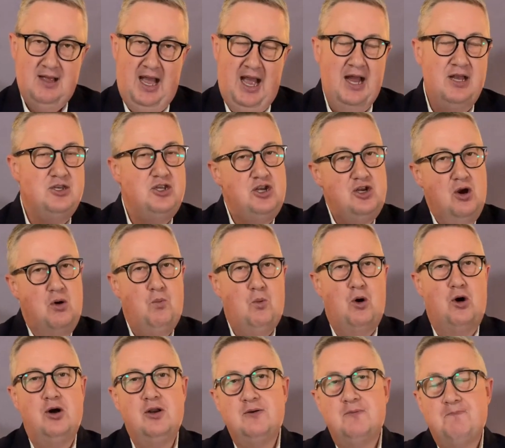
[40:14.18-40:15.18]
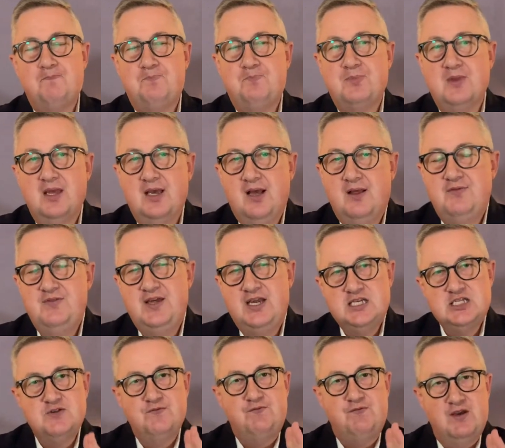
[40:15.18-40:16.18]
And you know what?
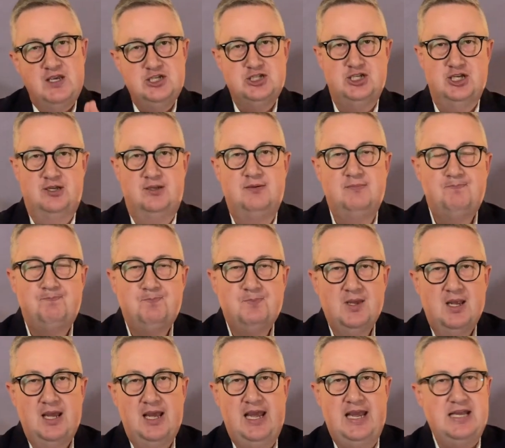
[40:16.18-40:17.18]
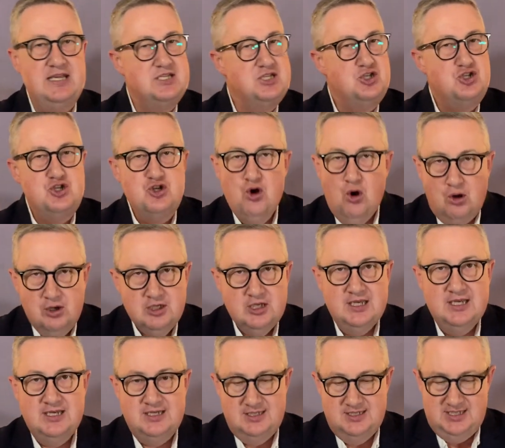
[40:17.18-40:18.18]
This vision is not
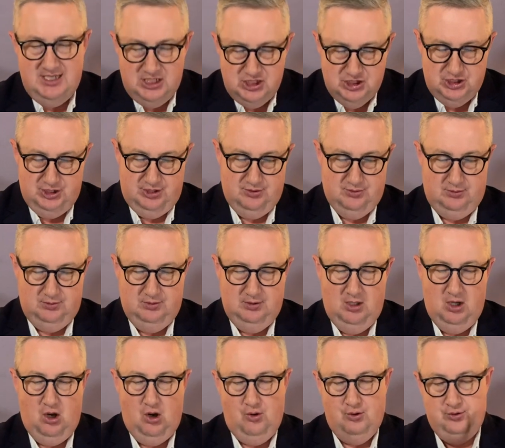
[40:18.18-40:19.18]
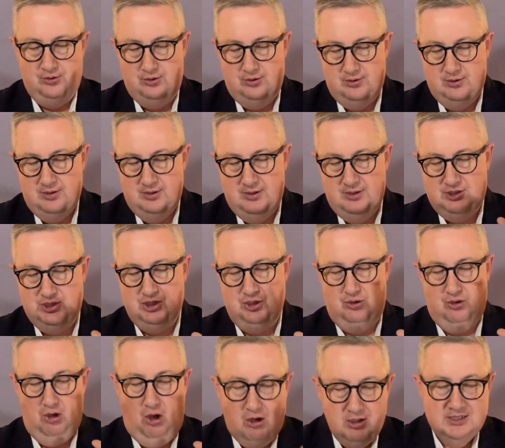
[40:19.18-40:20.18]
conditional on to
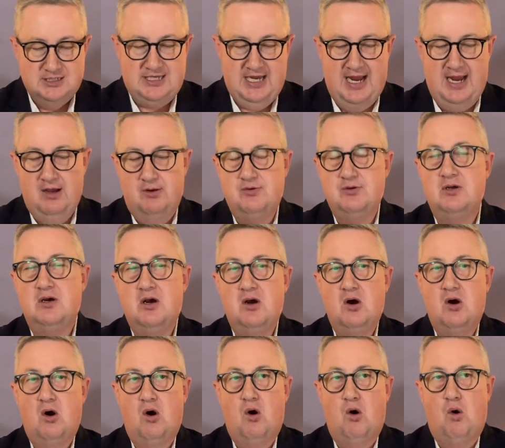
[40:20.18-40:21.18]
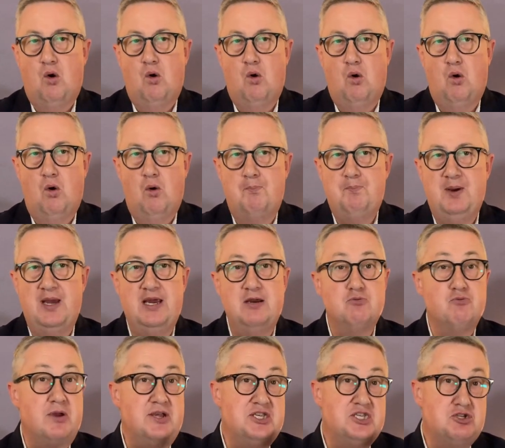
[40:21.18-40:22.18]
lockdown or
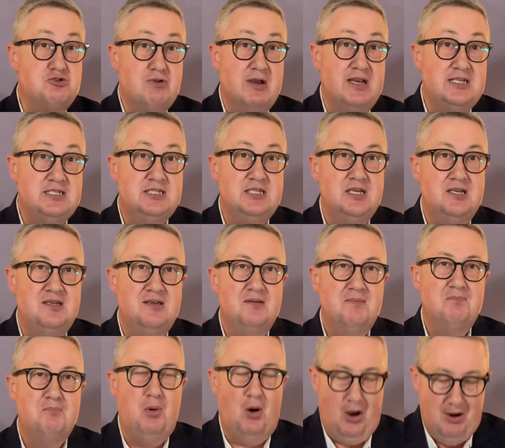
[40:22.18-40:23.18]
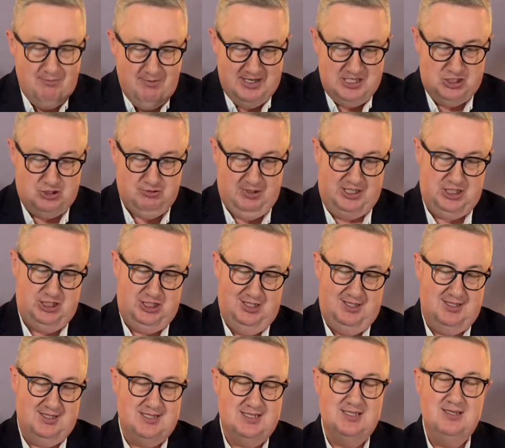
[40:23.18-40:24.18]
being restricted by
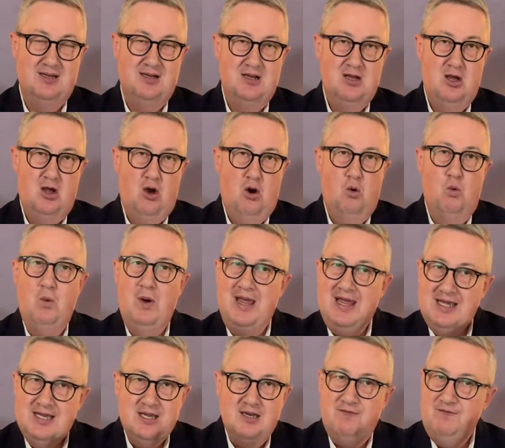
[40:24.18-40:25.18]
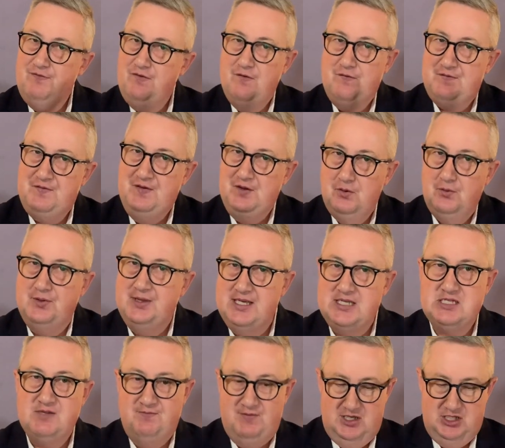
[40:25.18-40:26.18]
restrictions. We can fulfill
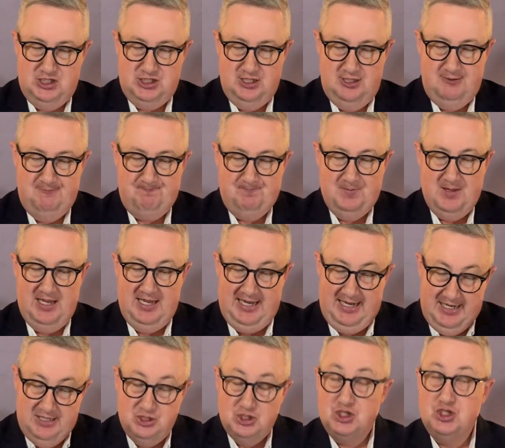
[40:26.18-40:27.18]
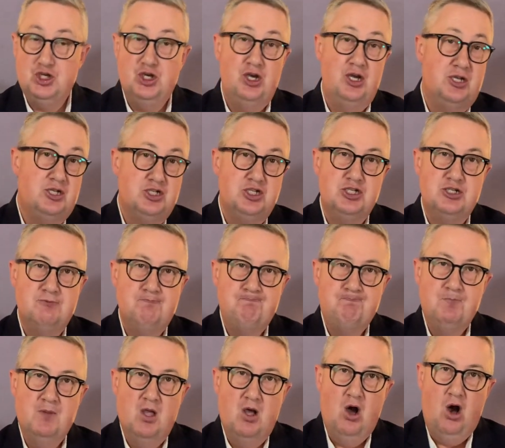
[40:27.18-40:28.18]
this vision in church,
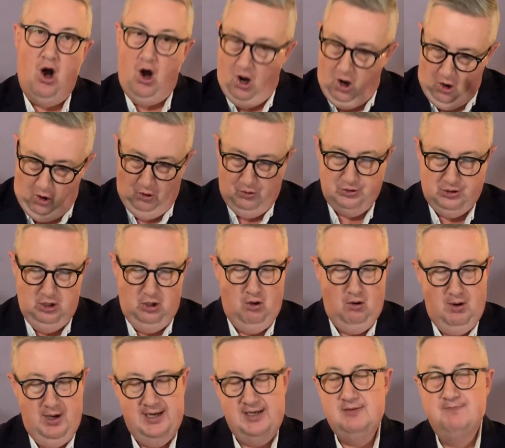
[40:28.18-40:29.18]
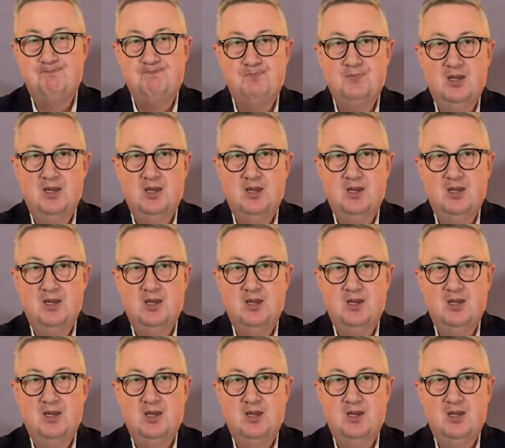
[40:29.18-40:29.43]
online,